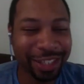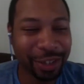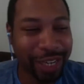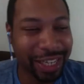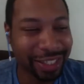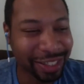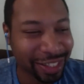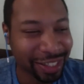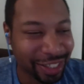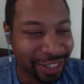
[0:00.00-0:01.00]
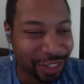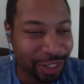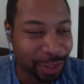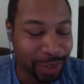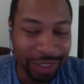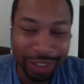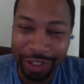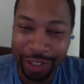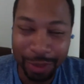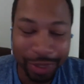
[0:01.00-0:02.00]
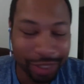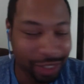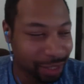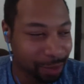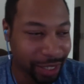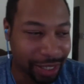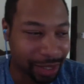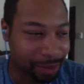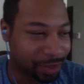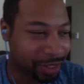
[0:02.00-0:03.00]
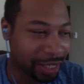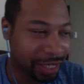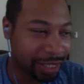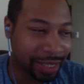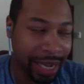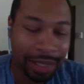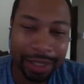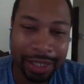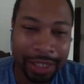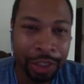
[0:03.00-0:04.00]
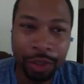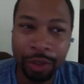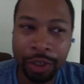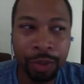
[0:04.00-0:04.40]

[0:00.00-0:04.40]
Angela. she was she was hooking me up. She is uh-huh. not. You don't.